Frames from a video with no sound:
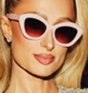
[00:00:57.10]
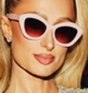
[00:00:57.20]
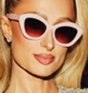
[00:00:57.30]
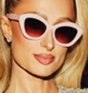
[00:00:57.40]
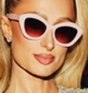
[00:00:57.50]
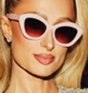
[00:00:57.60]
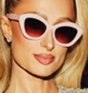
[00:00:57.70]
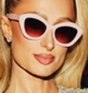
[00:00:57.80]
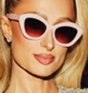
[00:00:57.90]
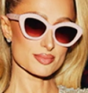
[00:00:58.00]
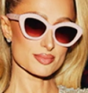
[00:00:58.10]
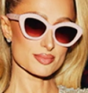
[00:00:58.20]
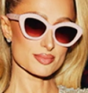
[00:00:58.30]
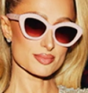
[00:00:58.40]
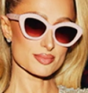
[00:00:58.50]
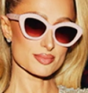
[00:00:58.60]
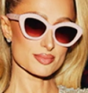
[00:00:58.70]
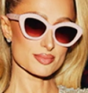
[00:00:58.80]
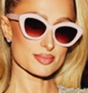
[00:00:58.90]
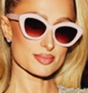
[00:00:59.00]

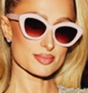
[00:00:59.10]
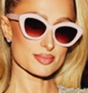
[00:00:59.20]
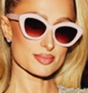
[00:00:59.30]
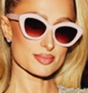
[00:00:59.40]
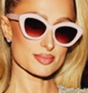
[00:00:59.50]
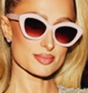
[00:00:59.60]
(no lip movement)